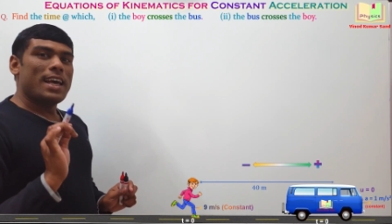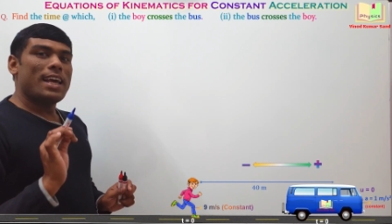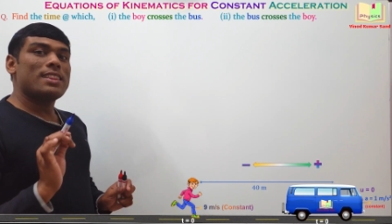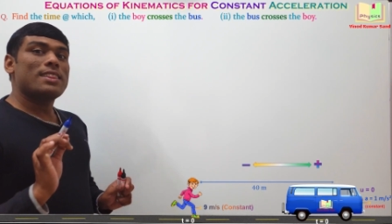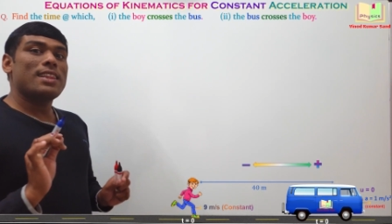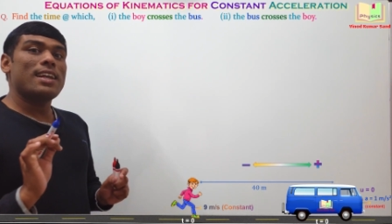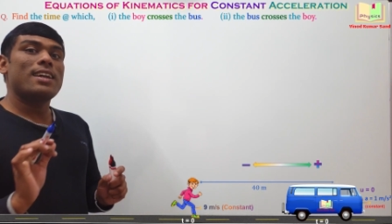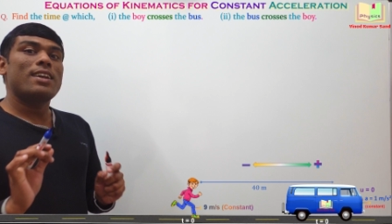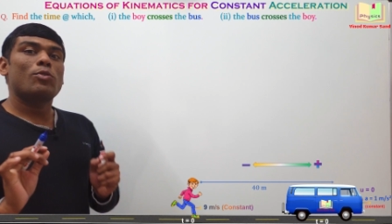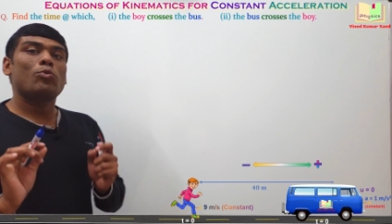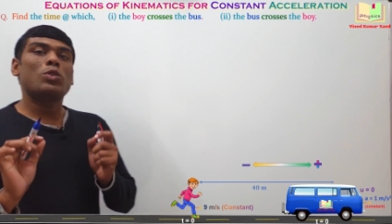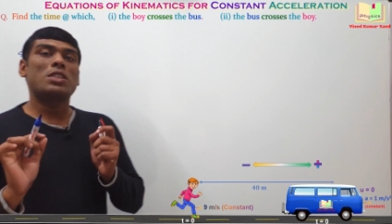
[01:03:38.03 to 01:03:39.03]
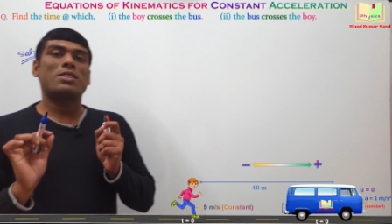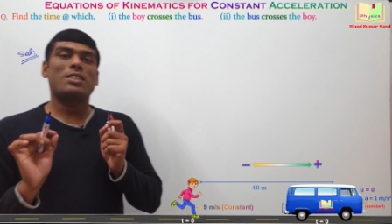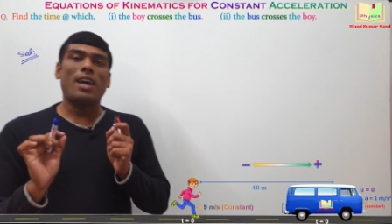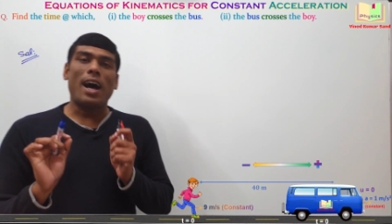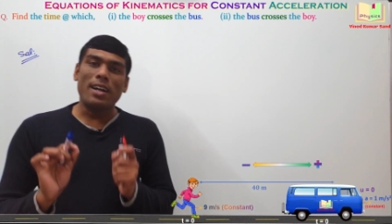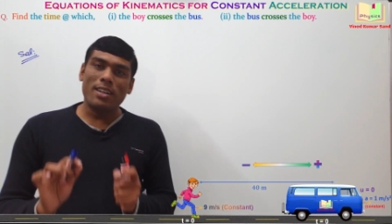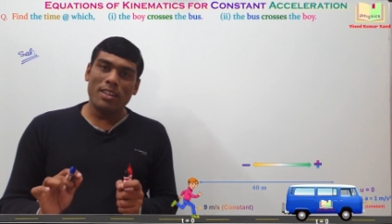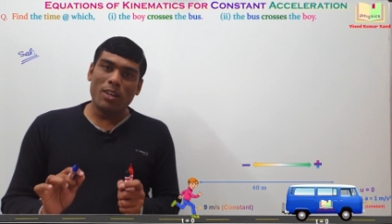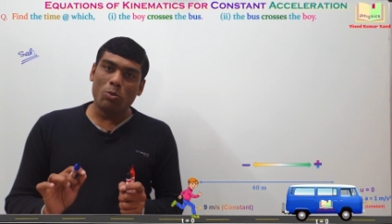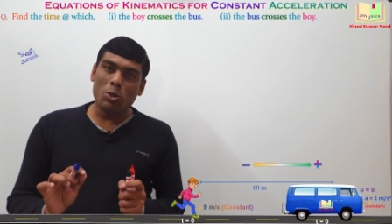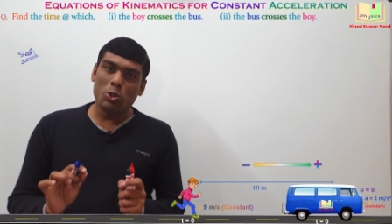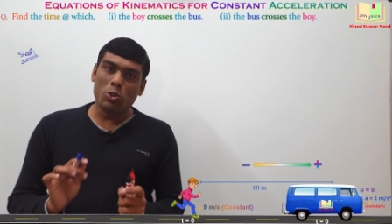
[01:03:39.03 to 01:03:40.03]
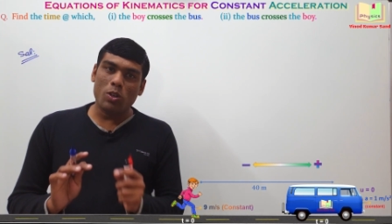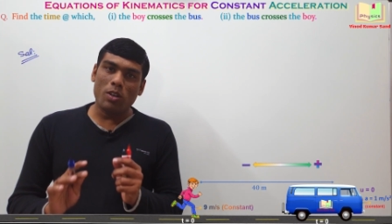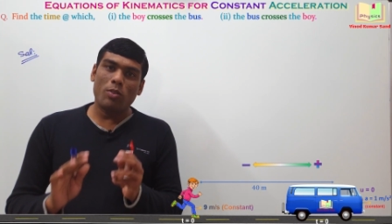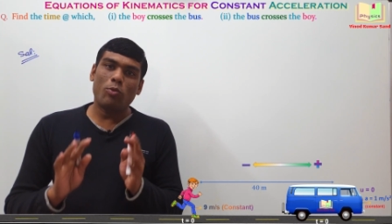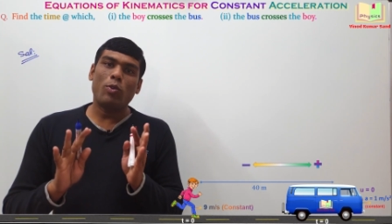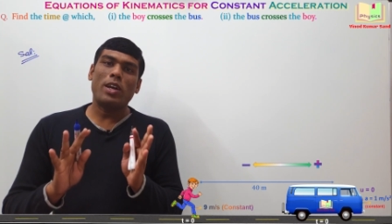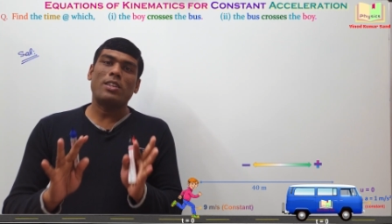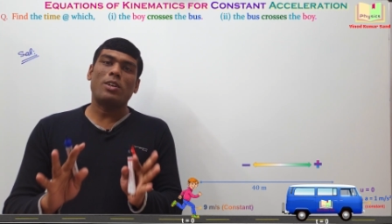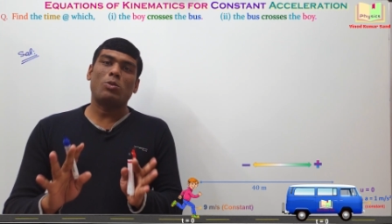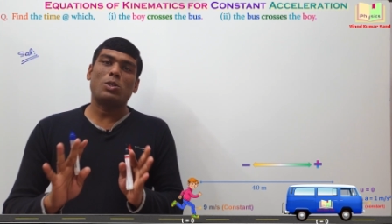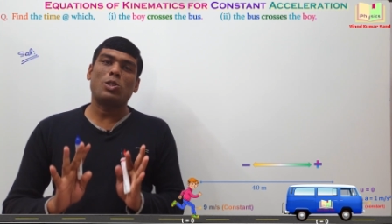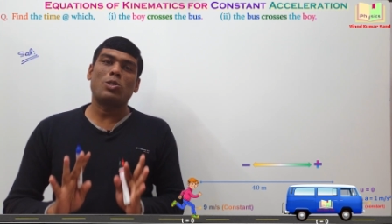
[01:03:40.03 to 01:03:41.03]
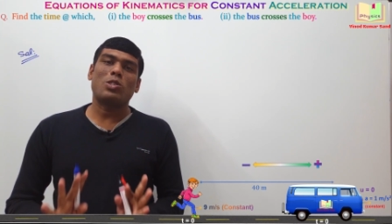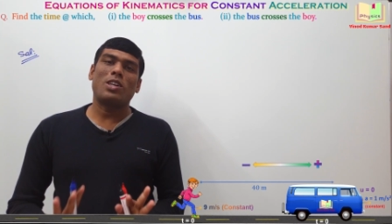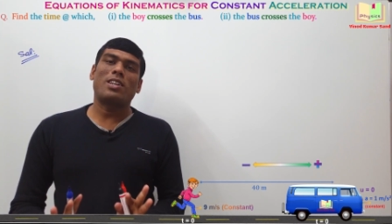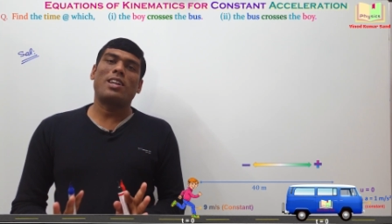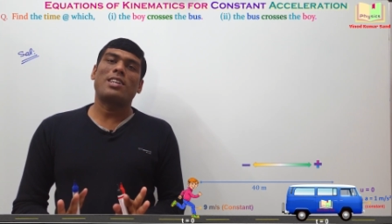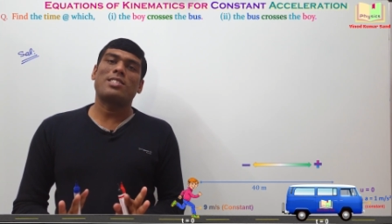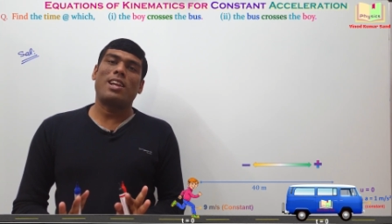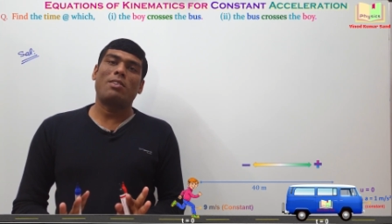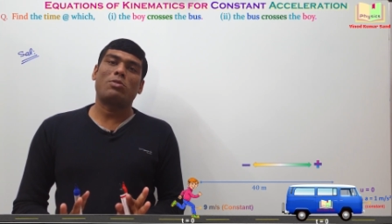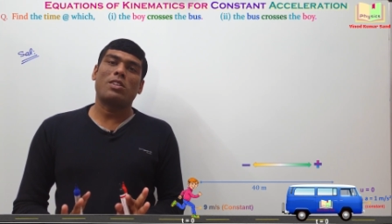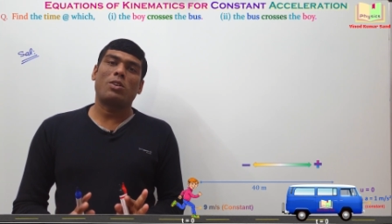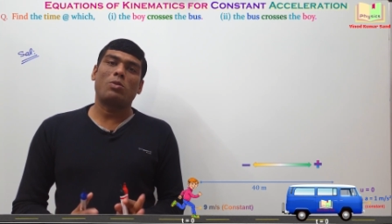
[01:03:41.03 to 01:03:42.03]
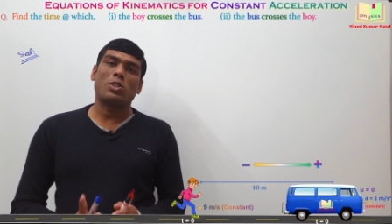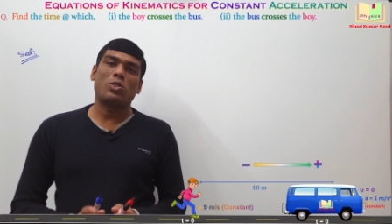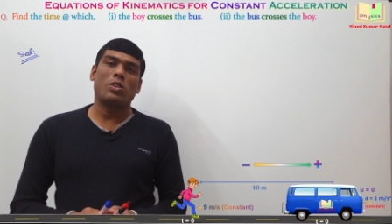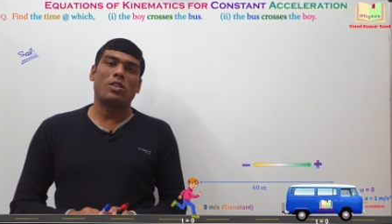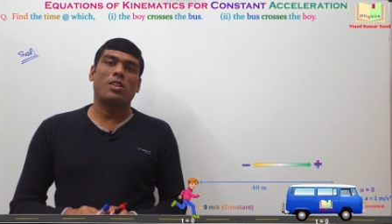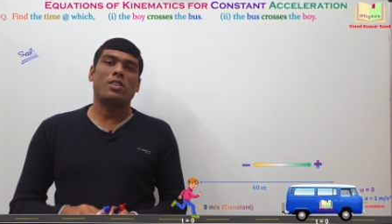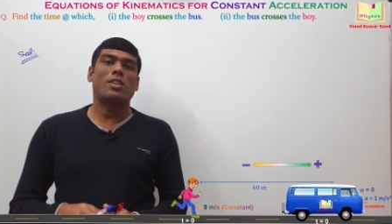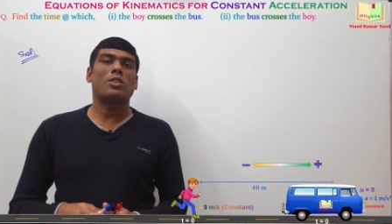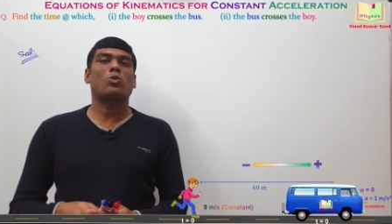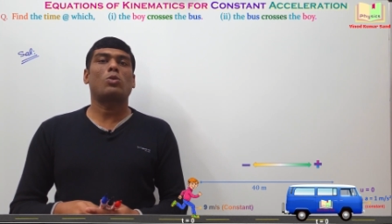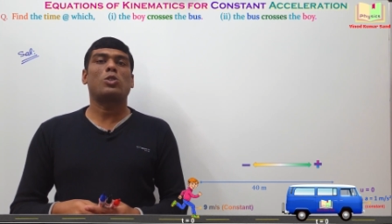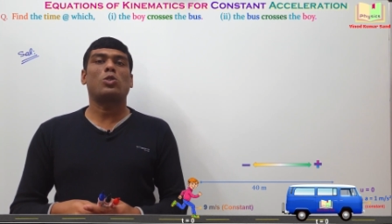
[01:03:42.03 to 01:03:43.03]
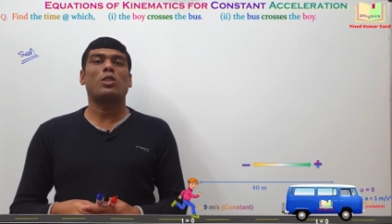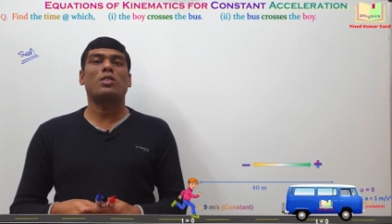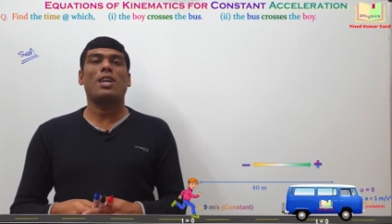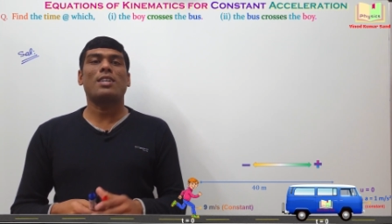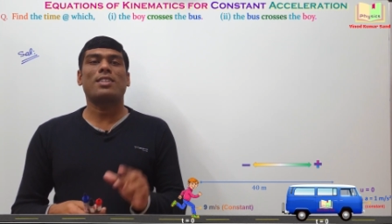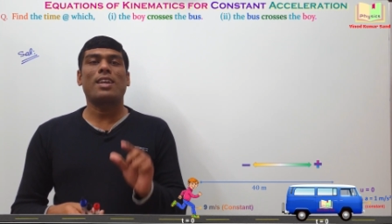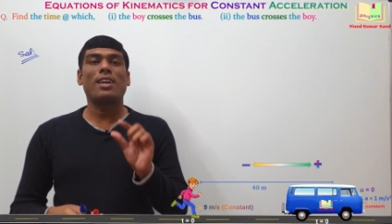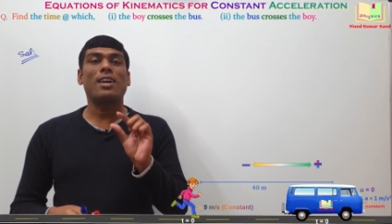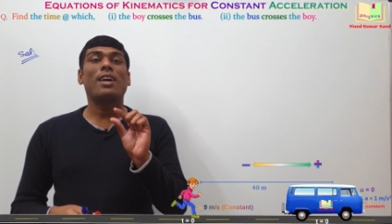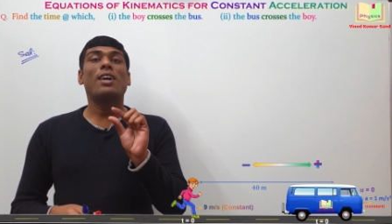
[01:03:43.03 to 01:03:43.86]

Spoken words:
And then we start the question where the question setter has left the question. This question is asking